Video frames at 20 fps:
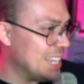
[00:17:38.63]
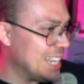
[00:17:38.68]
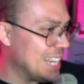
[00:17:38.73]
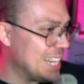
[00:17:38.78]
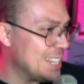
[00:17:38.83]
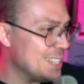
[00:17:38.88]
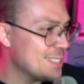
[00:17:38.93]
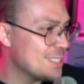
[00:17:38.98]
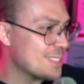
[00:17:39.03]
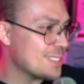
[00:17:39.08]

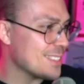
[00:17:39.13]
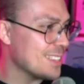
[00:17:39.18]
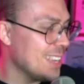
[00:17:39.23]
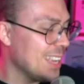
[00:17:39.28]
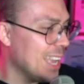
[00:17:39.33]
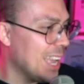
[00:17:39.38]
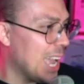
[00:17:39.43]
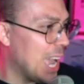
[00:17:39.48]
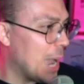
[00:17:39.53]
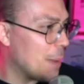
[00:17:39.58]

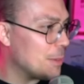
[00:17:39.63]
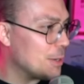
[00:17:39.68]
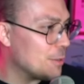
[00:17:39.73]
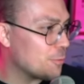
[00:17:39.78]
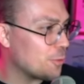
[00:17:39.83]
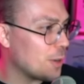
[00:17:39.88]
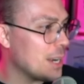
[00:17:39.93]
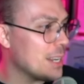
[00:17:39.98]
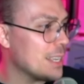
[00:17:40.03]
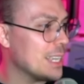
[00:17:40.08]
I mean,
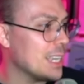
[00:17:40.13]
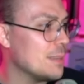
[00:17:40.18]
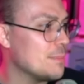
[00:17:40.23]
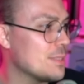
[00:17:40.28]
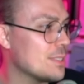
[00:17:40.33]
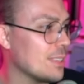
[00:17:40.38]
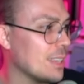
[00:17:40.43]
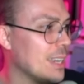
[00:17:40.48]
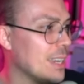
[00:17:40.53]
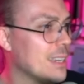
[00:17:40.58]
Freddie
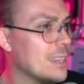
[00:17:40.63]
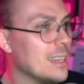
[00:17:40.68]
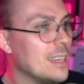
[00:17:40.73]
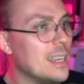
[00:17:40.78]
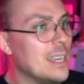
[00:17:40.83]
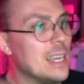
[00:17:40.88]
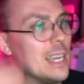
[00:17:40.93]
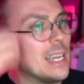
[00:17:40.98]
Gibbs, like,